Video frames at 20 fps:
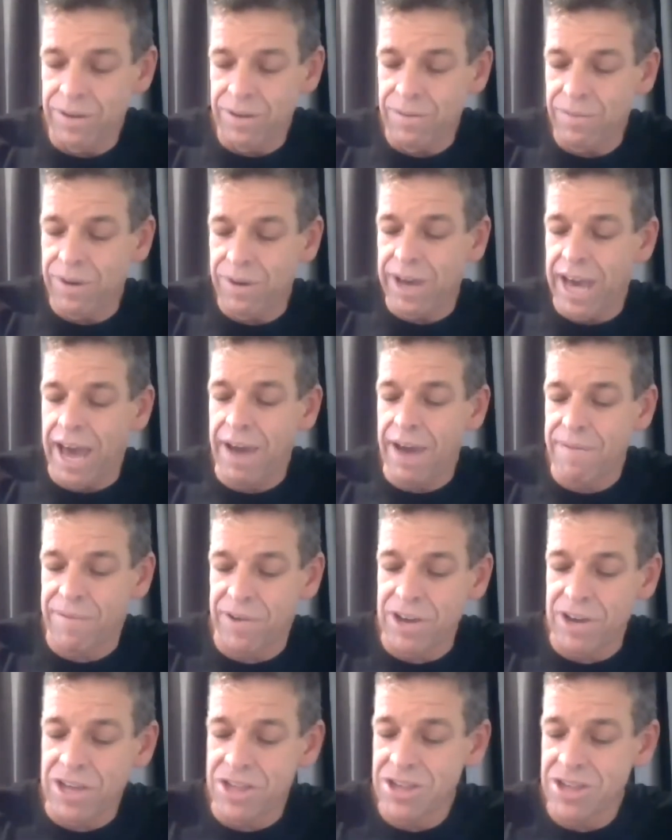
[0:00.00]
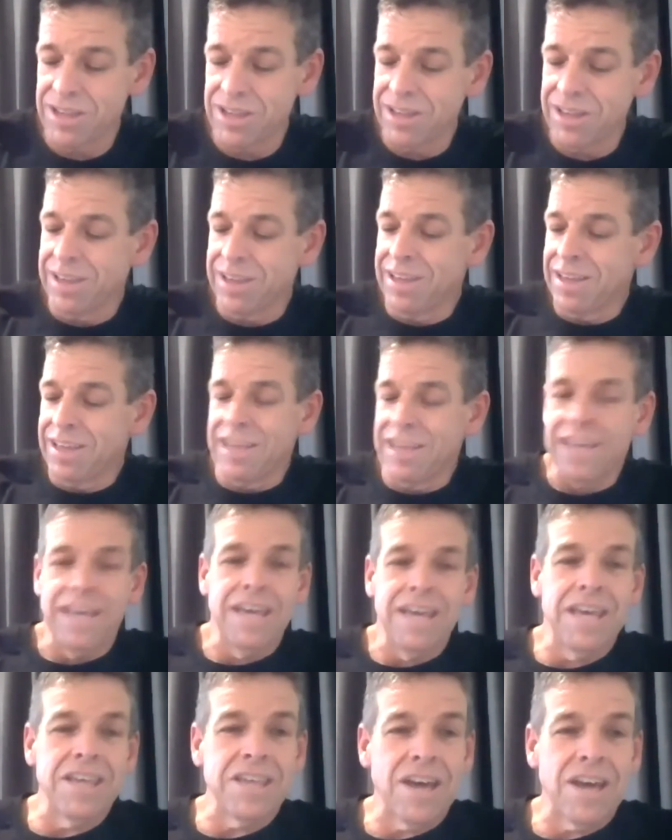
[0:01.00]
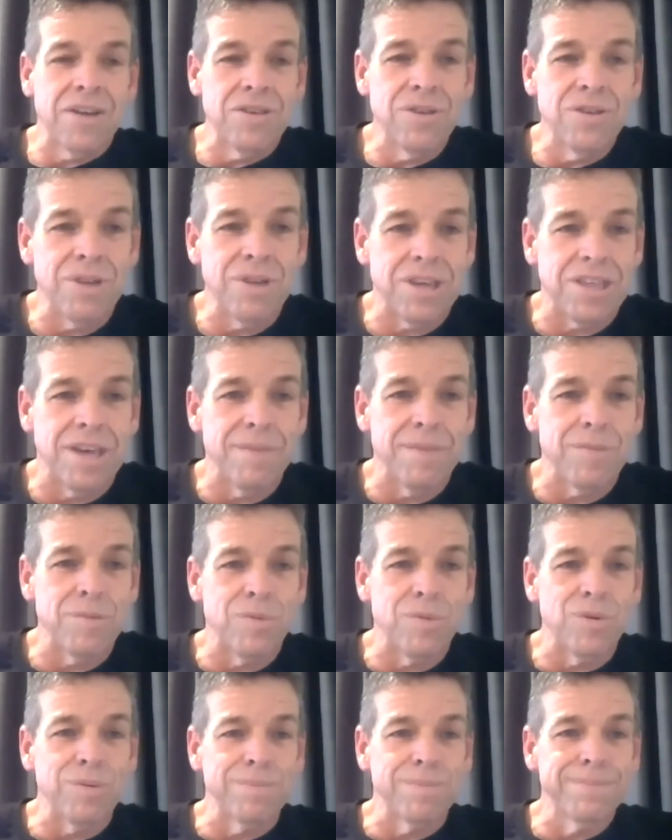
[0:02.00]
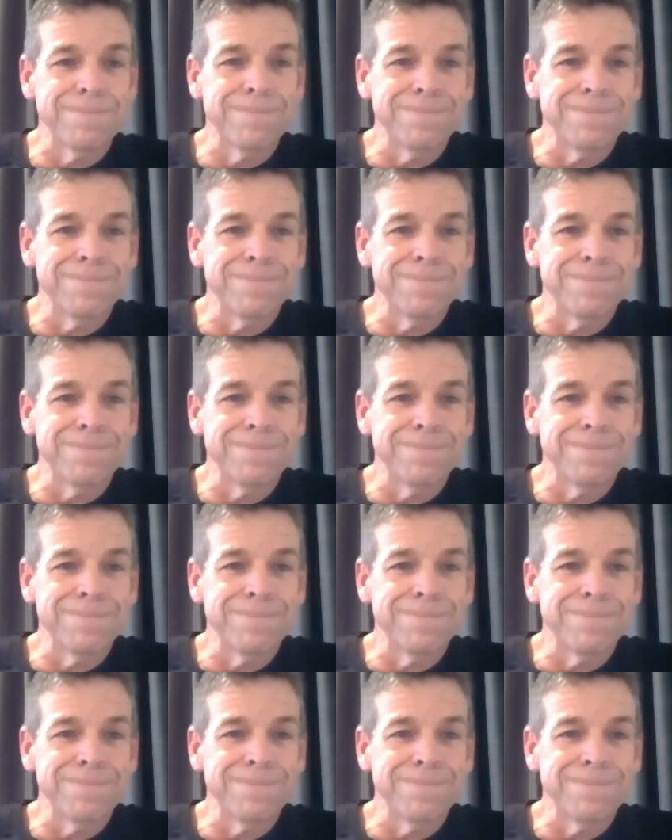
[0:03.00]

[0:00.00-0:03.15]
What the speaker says: where average is our new acceptable,